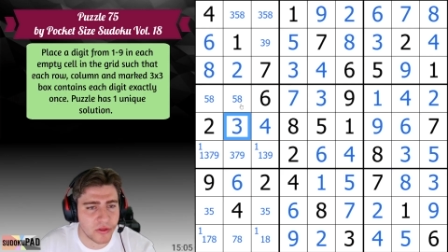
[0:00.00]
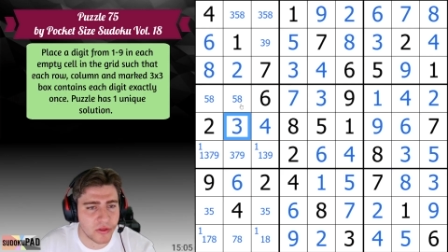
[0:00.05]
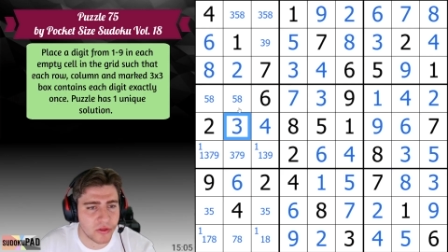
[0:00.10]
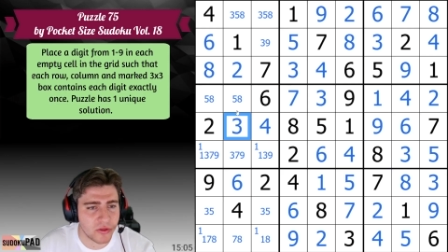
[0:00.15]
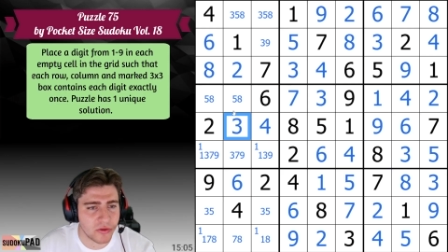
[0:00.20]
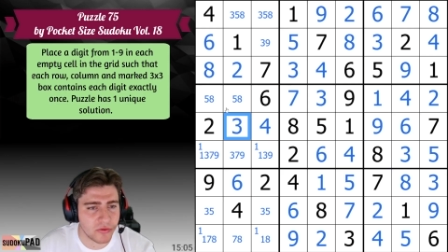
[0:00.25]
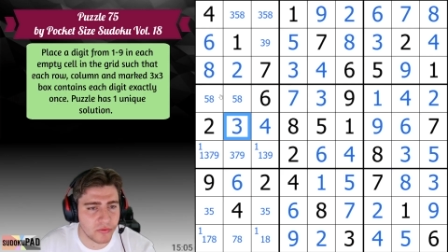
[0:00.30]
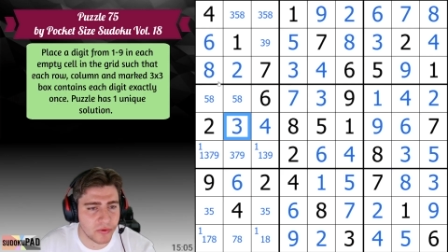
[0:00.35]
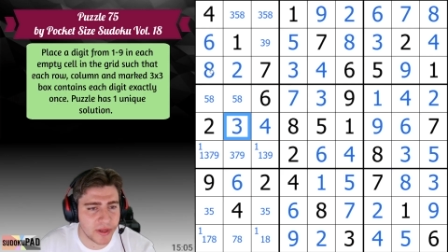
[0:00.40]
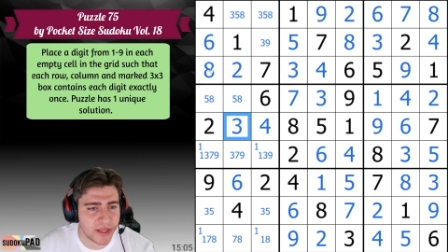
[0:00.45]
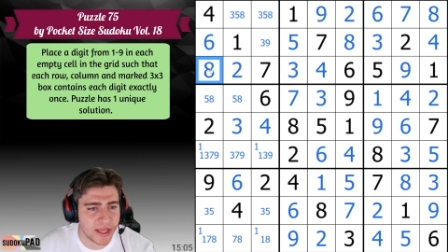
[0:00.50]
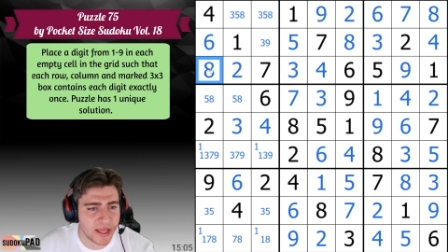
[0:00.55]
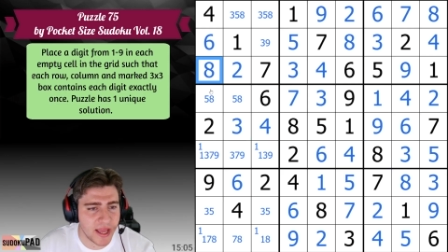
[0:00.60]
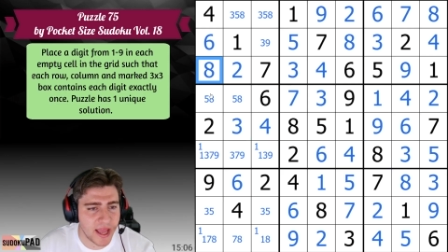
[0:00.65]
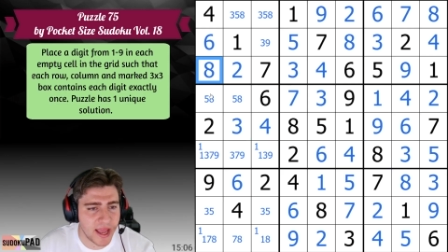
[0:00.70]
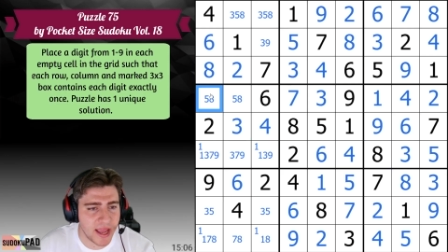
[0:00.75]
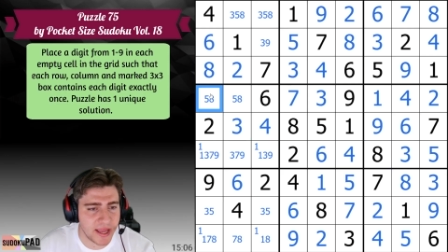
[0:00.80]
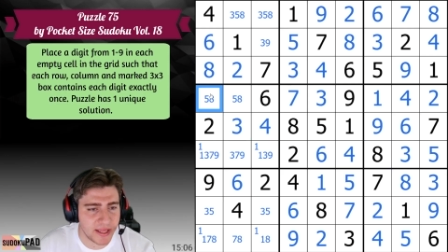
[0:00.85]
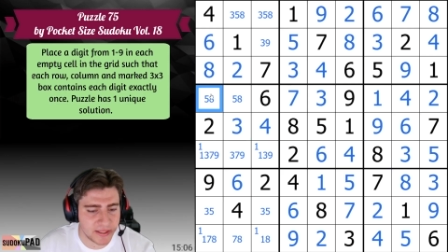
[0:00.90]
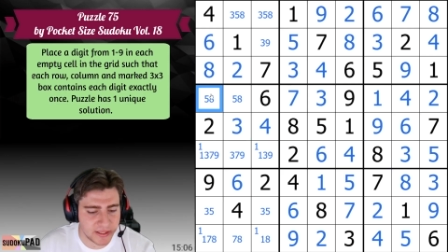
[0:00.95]
3,
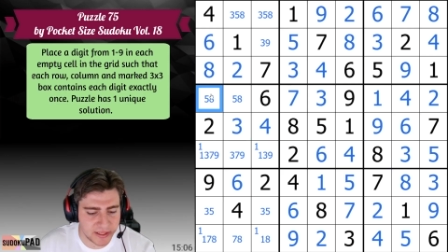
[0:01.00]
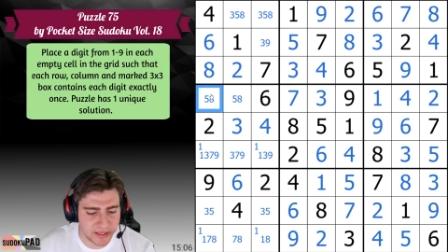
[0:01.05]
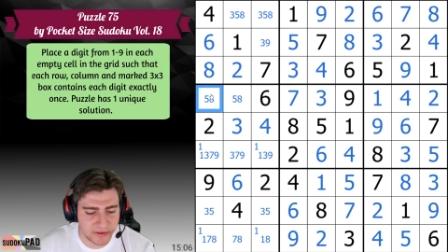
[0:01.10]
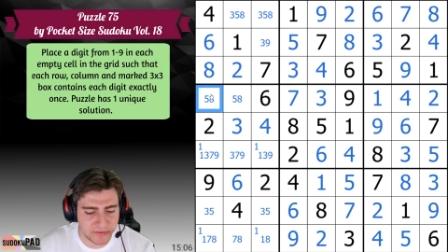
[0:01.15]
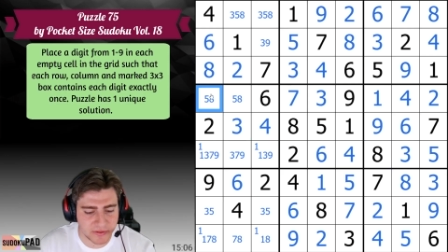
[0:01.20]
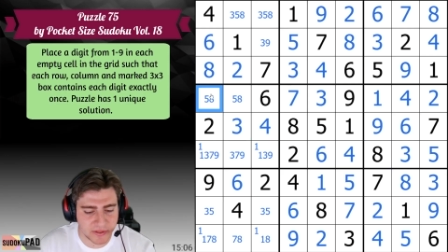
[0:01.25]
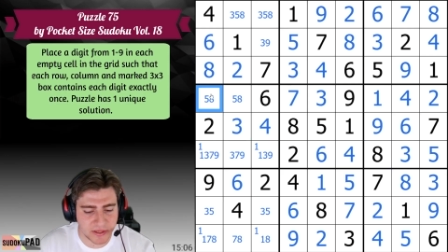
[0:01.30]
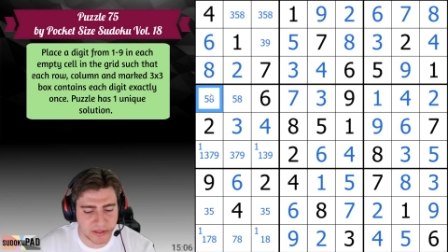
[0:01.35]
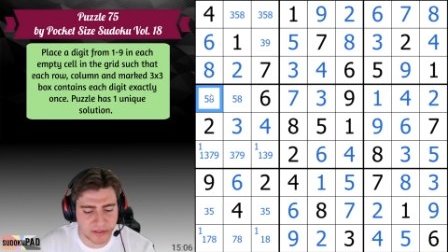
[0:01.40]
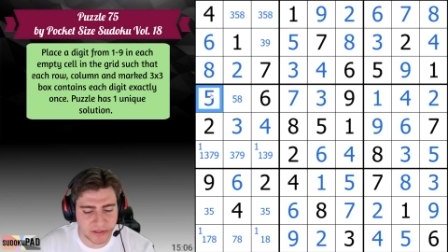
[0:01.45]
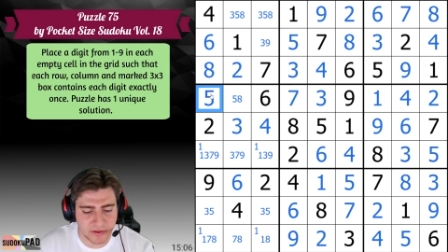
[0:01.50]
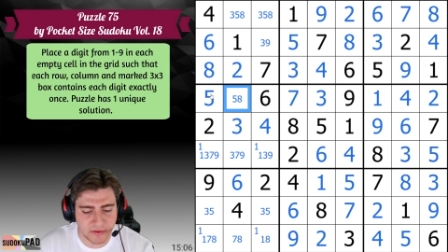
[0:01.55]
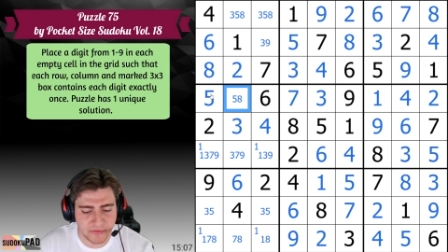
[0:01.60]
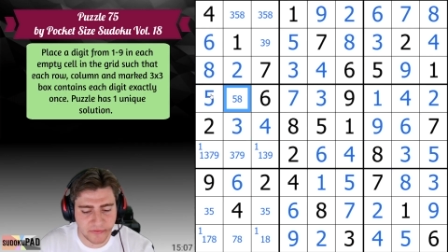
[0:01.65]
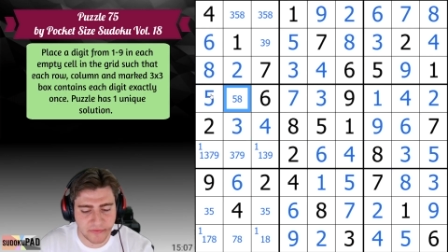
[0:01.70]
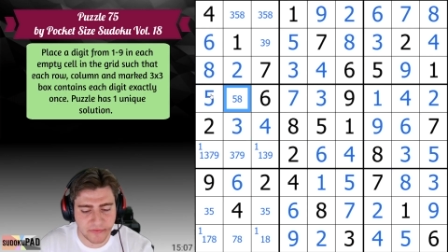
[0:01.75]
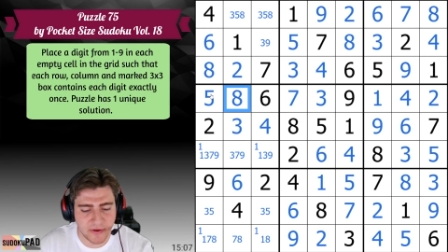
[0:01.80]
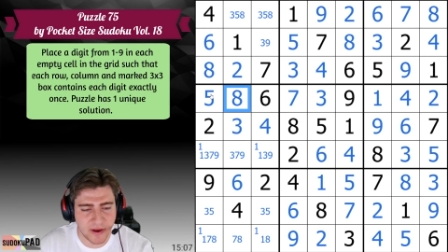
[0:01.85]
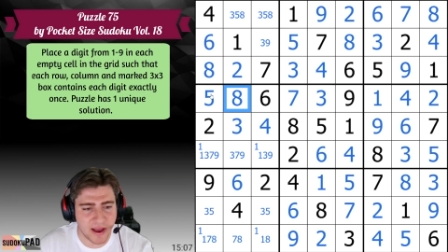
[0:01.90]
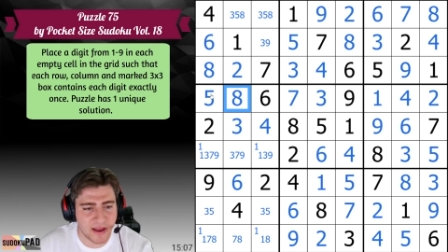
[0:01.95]
8 gives us
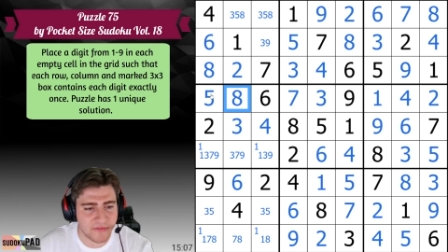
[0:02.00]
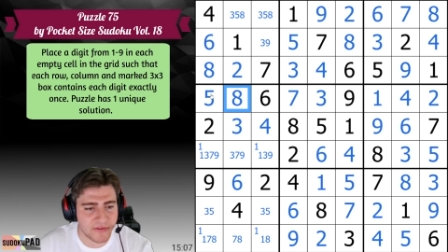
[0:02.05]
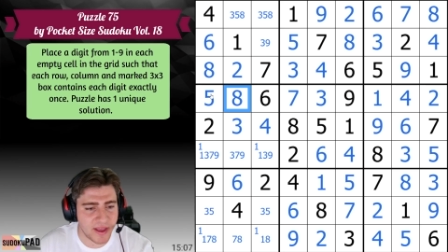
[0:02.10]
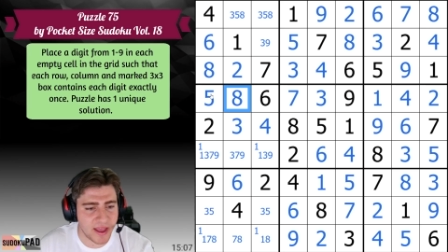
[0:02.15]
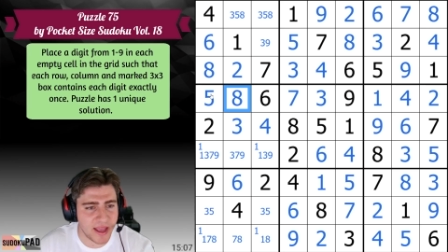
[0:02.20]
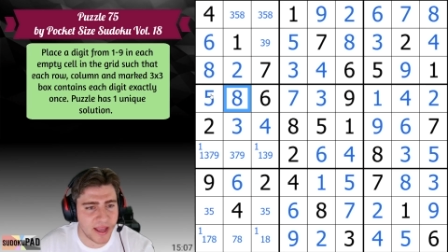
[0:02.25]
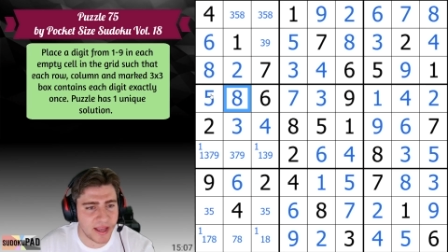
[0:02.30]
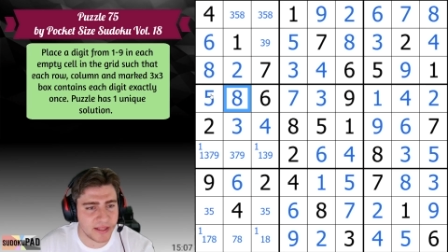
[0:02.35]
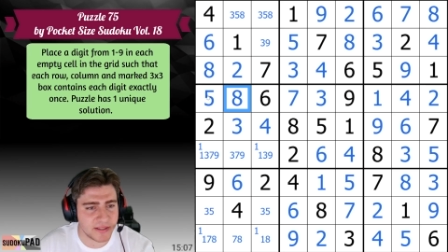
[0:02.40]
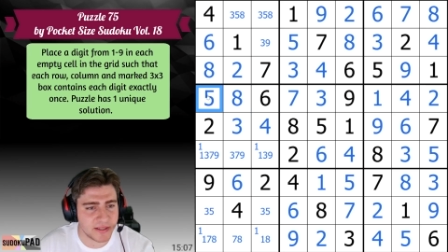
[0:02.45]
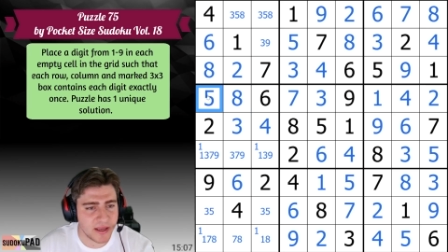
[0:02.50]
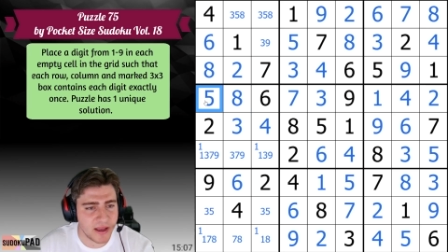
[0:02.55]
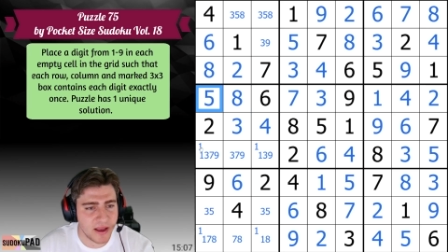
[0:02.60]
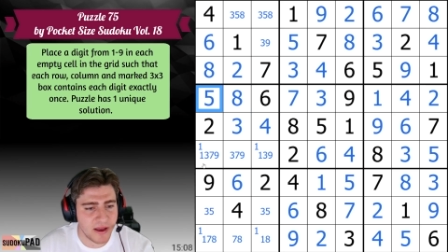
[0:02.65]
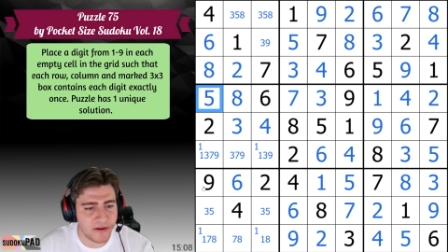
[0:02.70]
5, 8,